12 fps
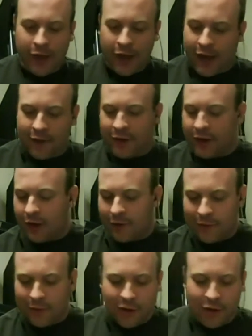have any of
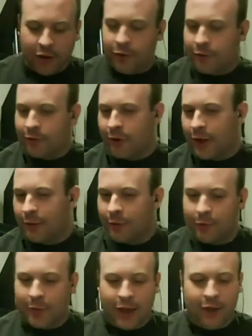our usernames
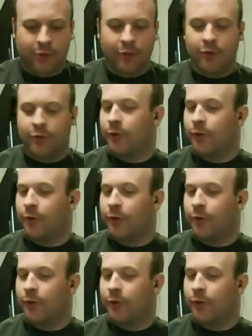and passwords